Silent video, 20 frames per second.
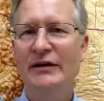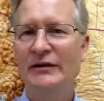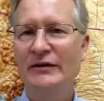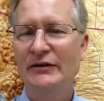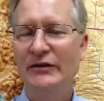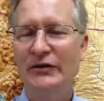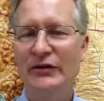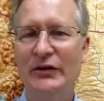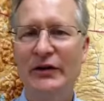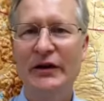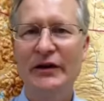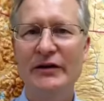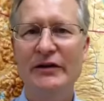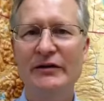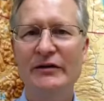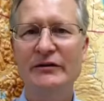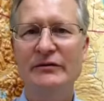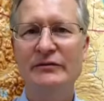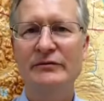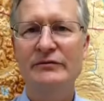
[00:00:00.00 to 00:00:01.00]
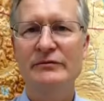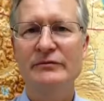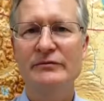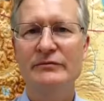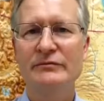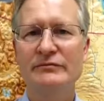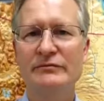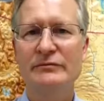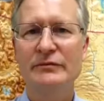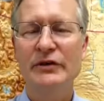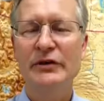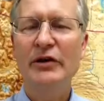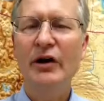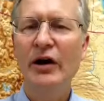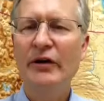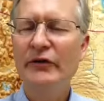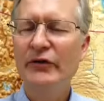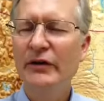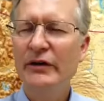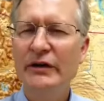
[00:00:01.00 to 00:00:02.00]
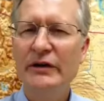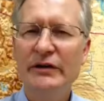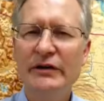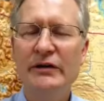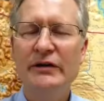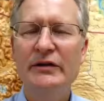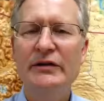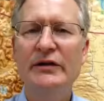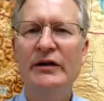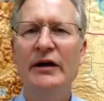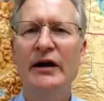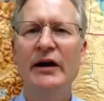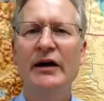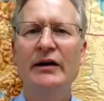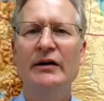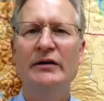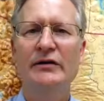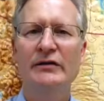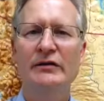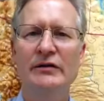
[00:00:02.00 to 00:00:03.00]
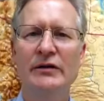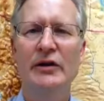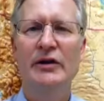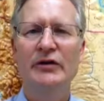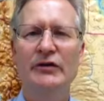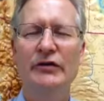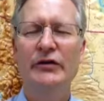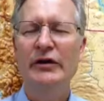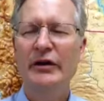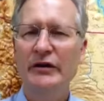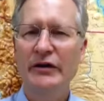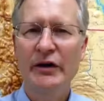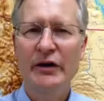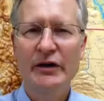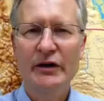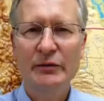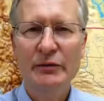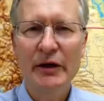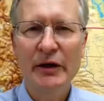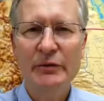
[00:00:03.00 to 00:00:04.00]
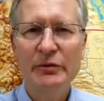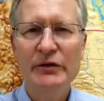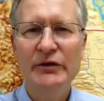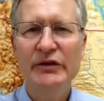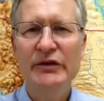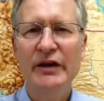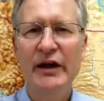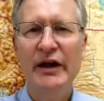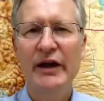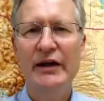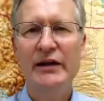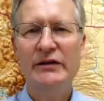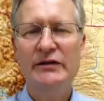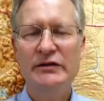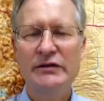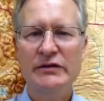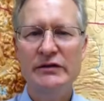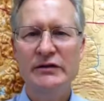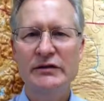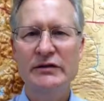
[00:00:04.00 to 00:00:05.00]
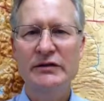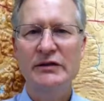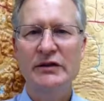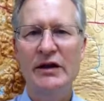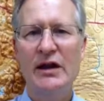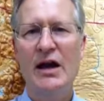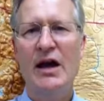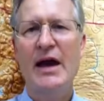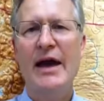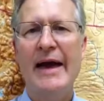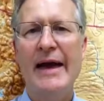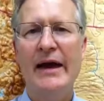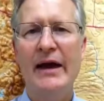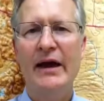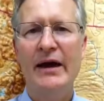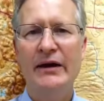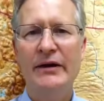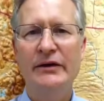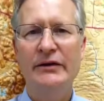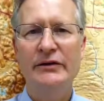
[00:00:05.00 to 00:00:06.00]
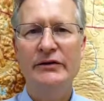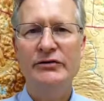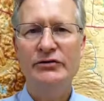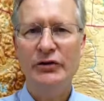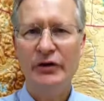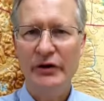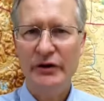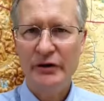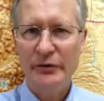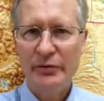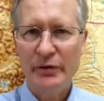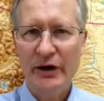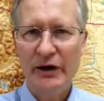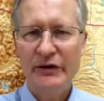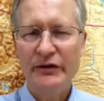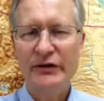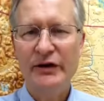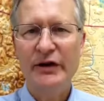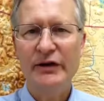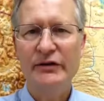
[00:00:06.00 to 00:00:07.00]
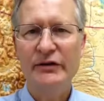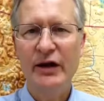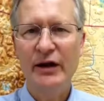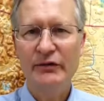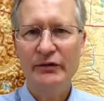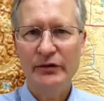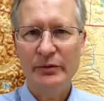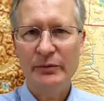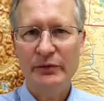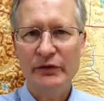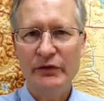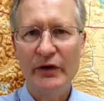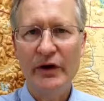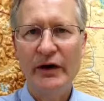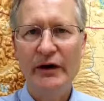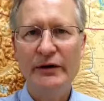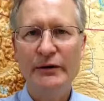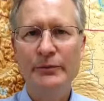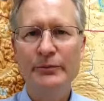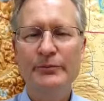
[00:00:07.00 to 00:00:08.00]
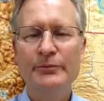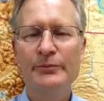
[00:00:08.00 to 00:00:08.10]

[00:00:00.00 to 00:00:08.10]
so they can be confident and feel like they can make mistakes and enjoy the process, have some fun,